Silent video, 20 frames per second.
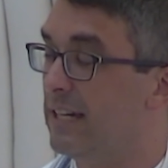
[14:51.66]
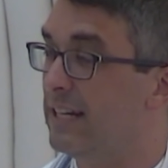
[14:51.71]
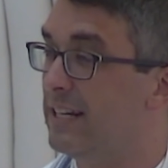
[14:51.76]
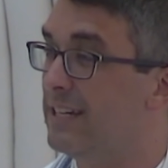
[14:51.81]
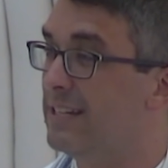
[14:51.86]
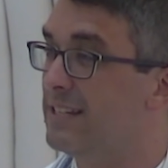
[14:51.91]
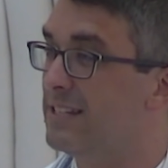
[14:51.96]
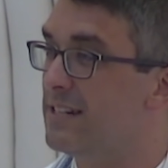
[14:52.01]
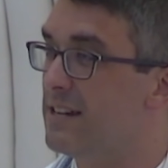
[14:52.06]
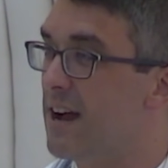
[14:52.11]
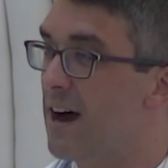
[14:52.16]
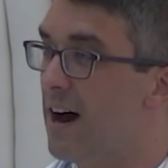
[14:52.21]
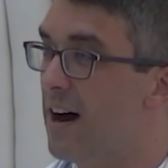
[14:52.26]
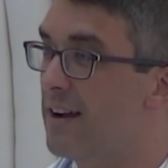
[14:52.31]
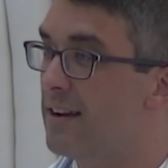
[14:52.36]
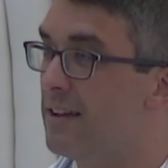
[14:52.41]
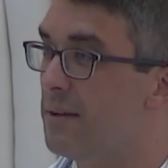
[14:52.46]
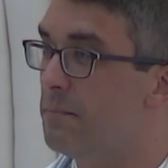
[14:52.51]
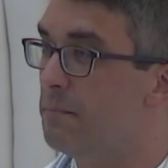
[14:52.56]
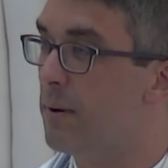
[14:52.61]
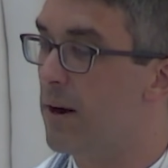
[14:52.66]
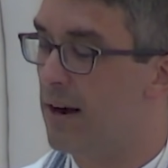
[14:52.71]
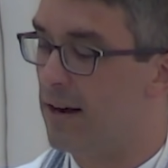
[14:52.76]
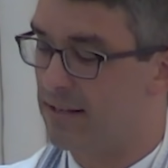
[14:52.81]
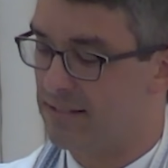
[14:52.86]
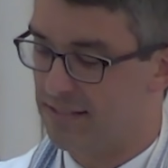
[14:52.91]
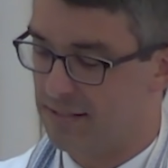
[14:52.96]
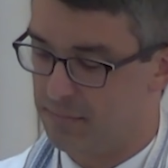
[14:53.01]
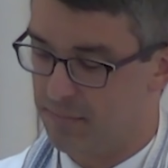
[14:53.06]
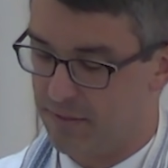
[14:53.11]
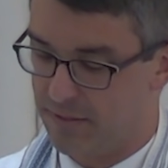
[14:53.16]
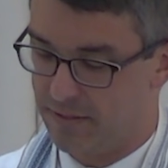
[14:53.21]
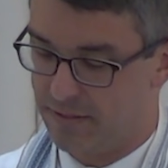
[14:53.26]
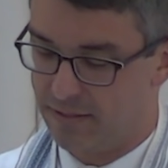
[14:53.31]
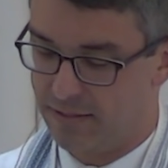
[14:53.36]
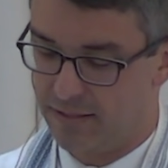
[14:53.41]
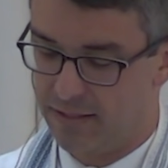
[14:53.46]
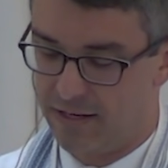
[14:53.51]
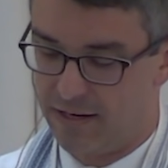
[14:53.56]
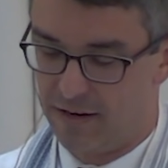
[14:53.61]
is not impossible,
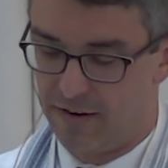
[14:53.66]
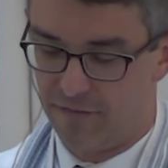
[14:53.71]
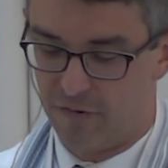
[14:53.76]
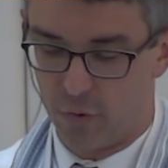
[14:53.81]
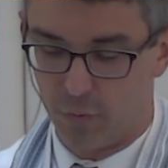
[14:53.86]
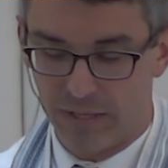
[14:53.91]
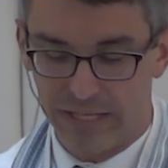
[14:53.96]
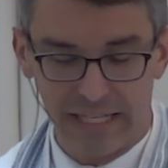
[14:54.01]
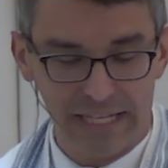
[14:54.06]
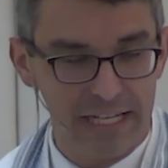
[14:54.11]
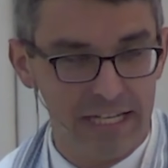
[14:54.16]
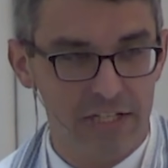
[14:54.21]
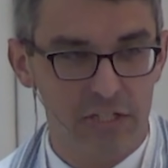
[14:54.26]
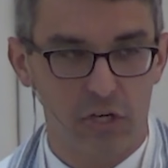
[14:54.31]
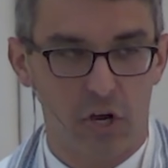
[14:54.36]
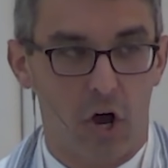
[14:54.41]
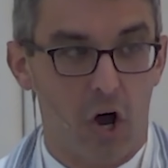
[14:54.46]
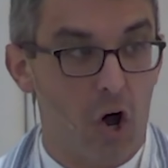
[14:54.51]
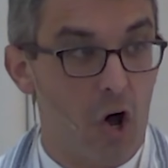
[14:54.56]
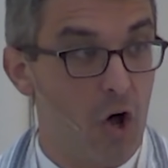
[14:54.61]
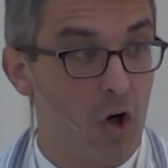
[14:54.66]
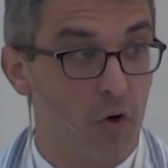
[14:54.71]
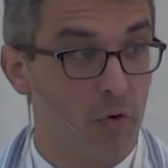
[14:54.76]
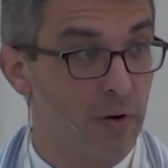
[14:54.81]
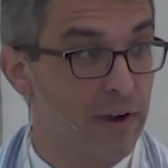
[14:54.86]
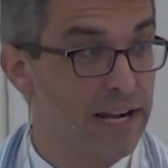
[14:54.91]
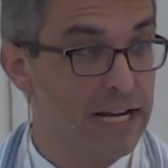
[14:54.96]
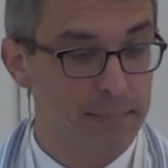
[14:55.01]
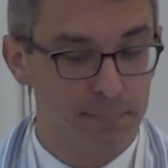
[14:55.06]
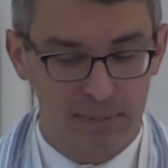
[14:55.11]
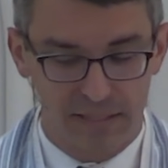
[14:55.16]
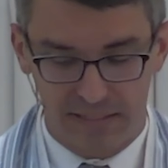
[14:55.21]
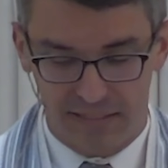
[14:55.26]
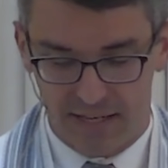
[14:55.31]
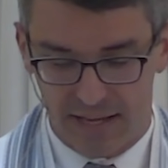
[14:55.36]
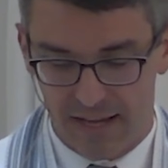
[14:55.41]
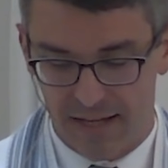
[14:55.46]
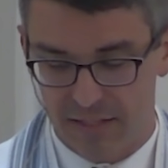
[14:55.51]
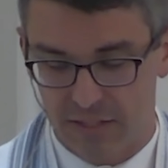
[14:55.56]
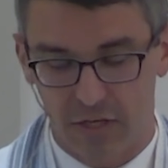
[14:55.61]
for we each already
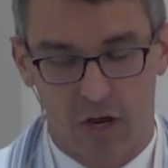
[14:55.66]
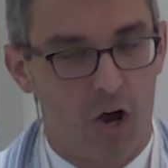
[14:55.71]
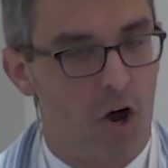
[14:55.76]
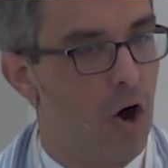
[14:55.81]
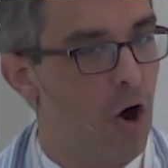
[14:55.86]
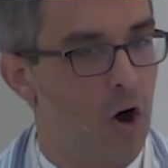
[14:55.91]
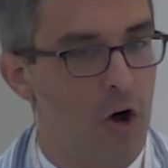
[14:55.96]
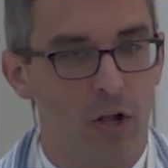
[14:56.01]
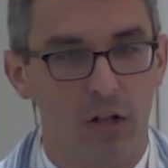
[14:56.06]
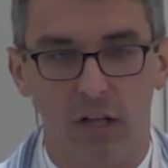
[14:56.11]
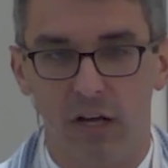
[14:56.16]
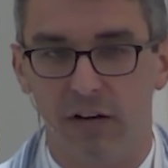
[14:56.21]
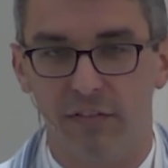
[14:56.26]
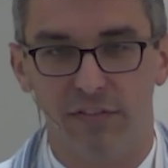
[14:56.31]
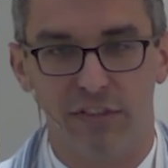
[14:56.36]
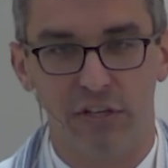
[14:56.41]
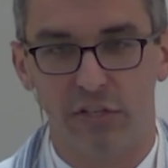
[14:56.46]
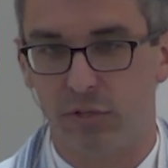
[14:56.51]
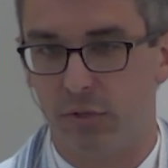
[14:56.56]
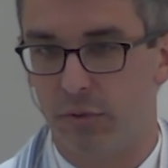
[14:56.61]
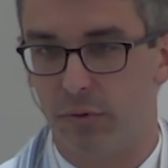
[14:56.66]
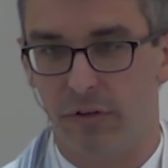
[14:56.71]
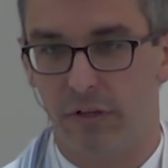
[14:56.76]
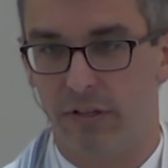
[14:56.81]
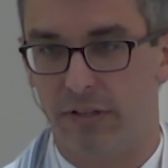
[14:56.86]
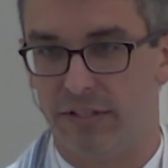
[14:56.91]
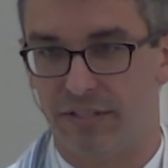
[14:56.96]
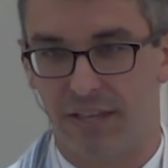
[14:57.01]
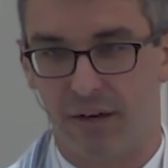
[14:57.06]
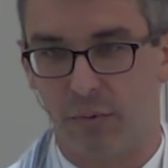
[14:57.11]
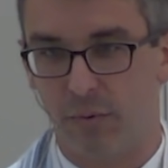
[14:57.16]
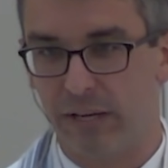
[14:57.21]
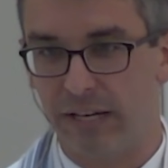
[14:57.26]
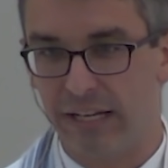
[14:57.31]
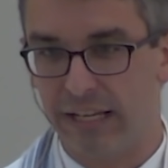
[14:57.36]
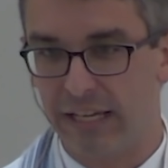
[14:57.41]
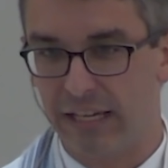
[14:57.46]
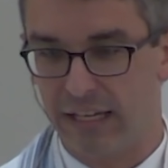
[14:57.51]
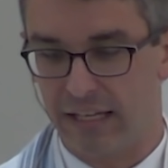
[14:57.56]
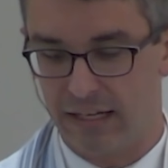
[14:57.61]
possess all of the tools that we
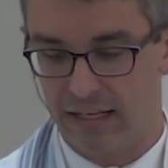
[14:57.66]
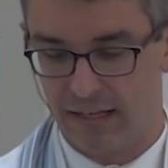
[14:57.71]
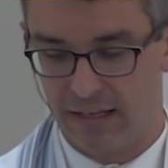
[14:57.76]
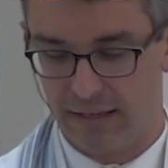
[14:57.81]
need.